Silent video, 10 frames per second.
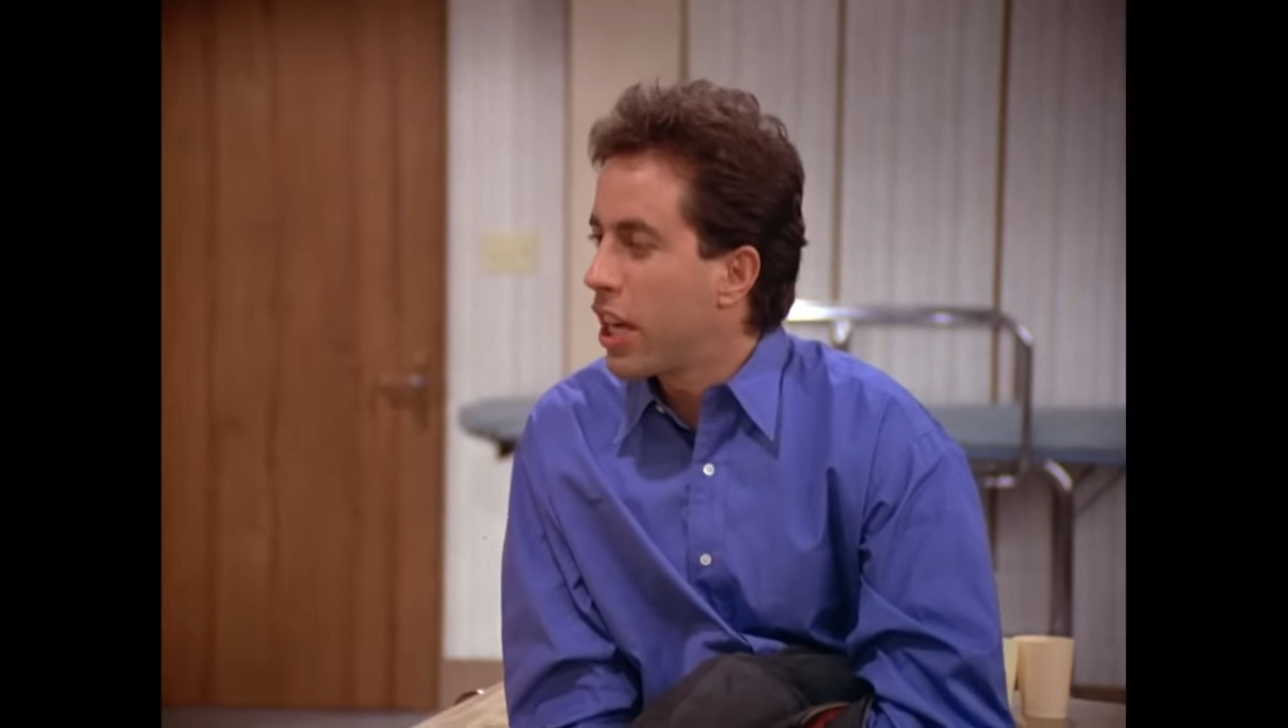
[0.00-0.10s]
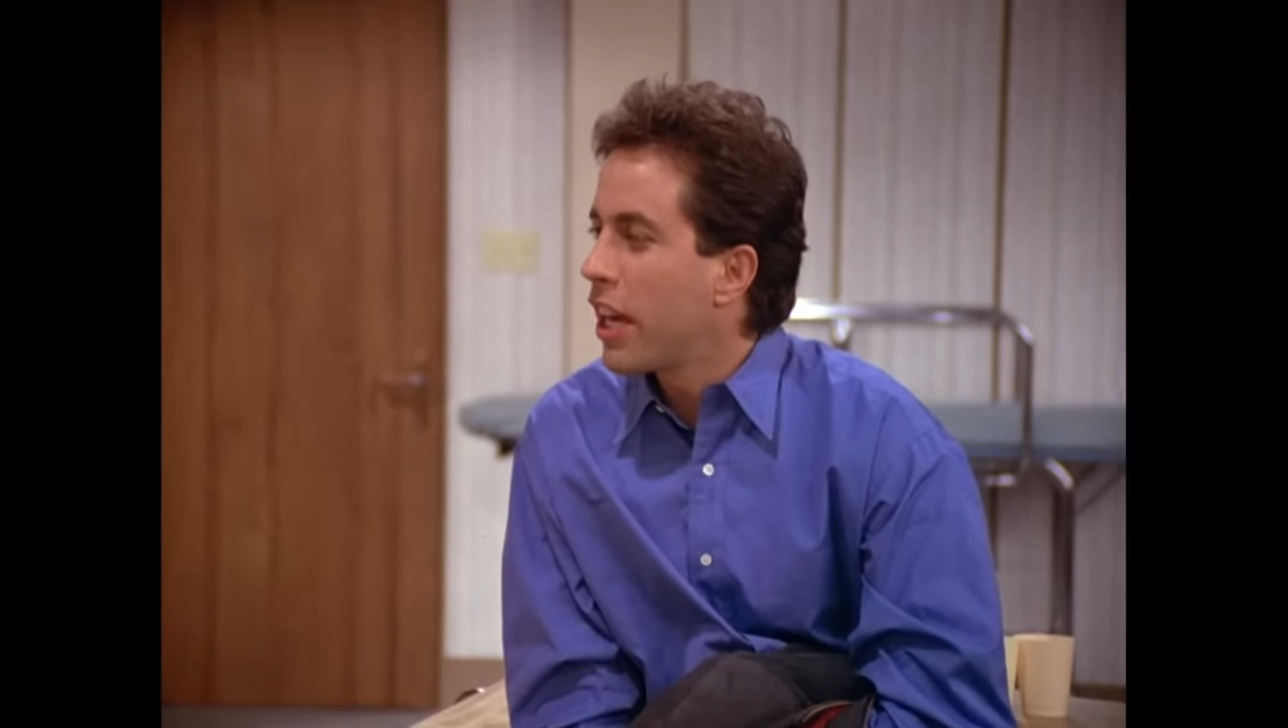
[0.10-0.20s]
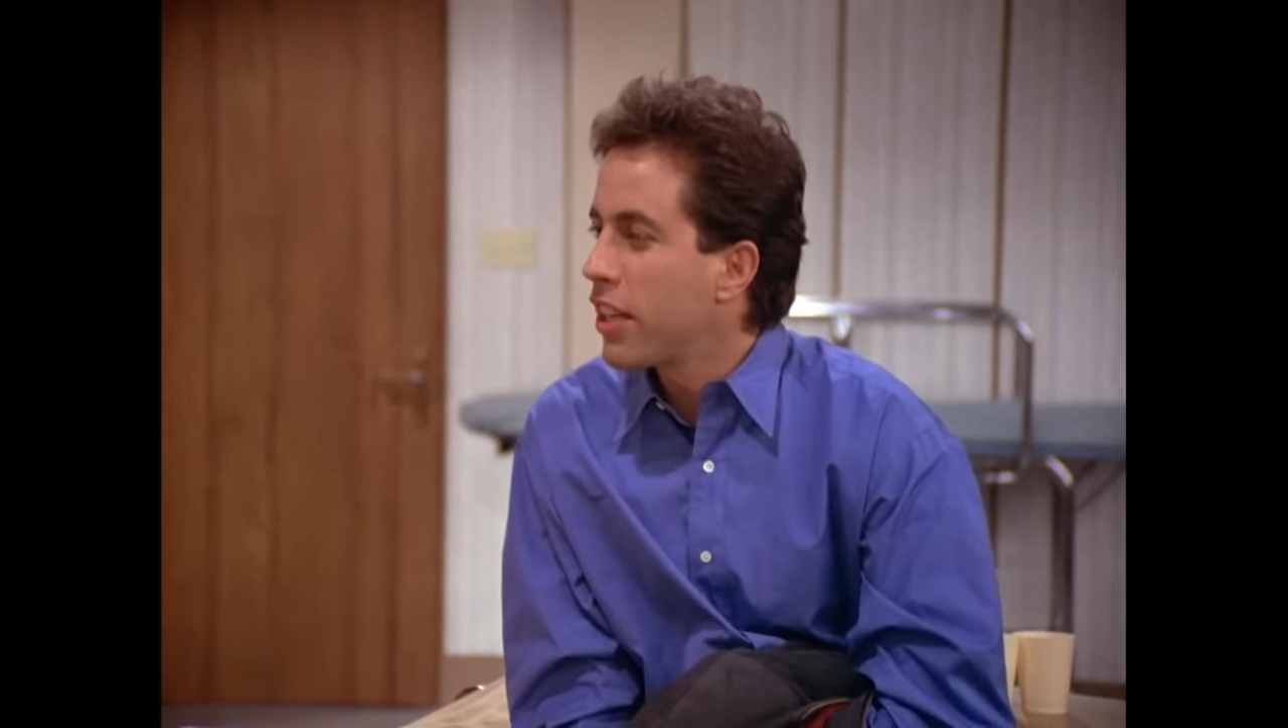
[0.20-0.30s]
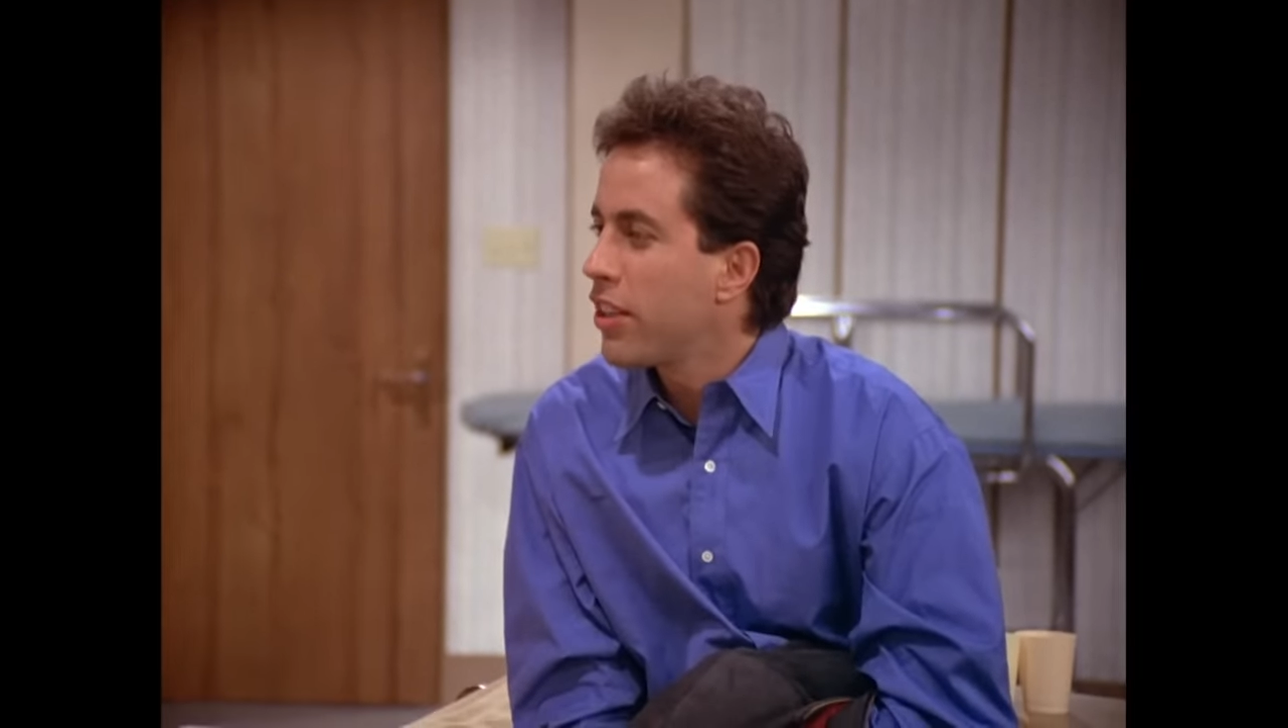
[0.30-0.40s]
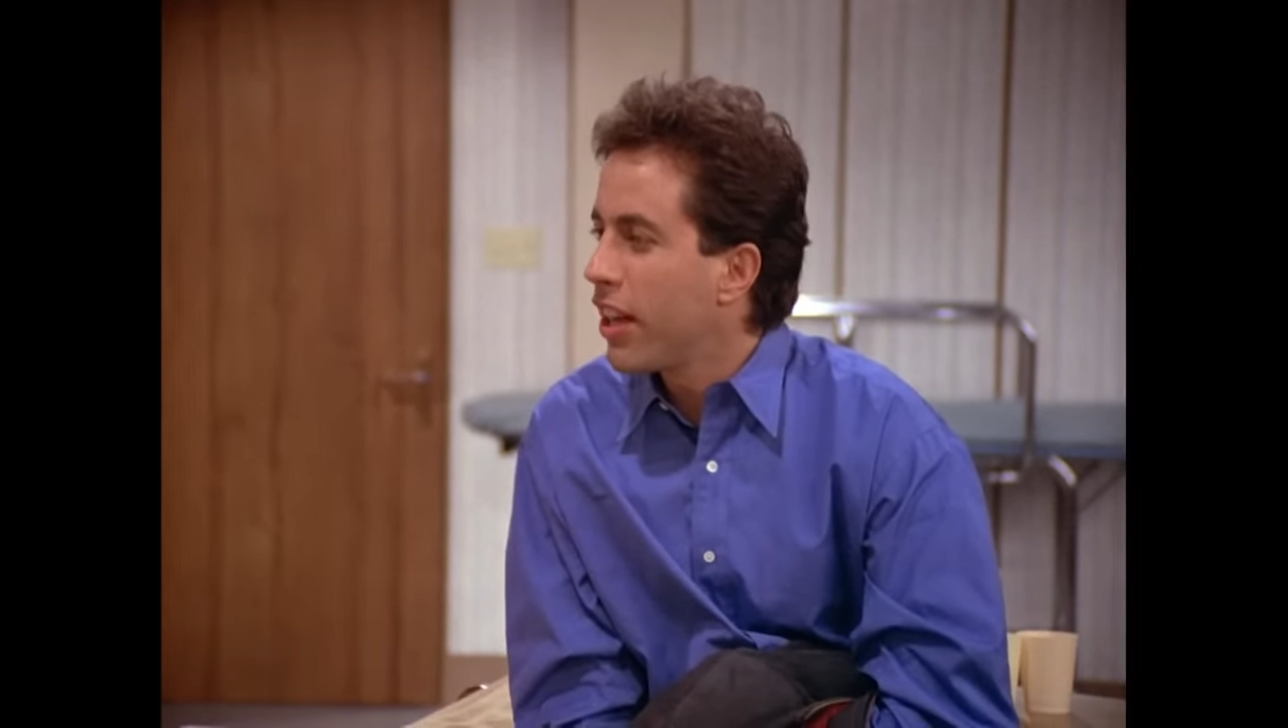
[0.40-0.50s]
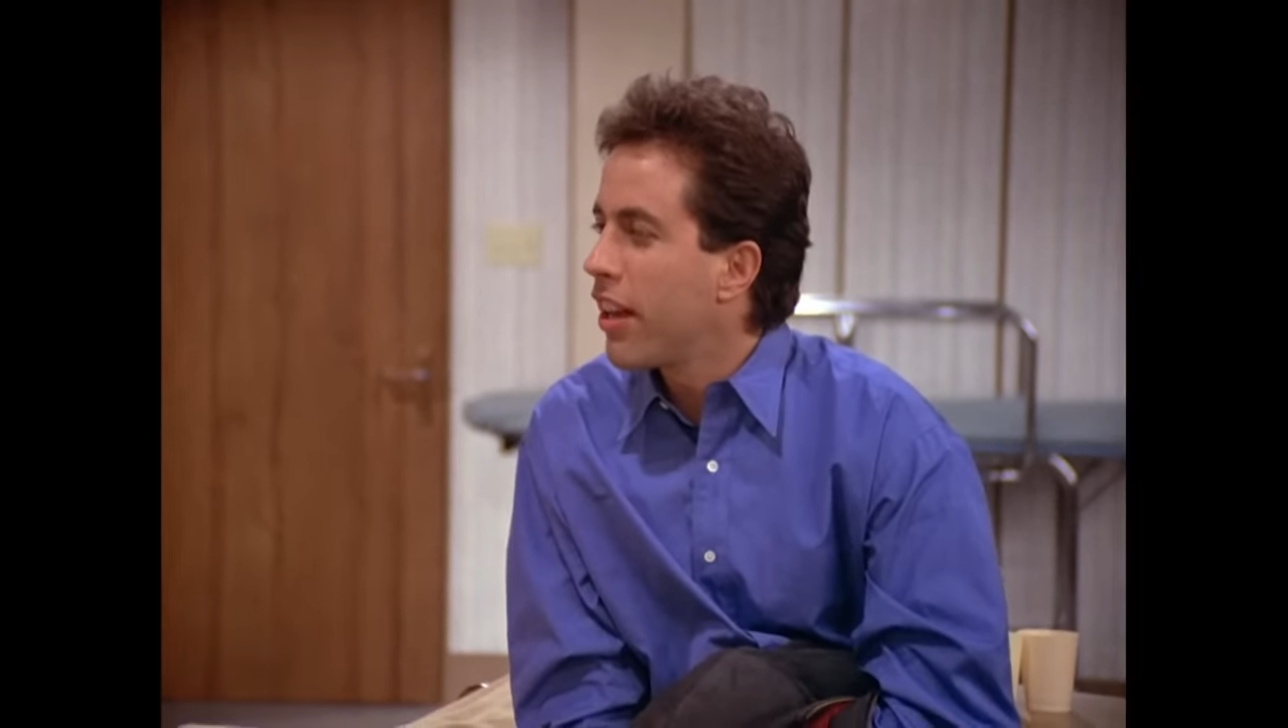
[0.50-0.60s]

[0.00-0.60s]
jacket you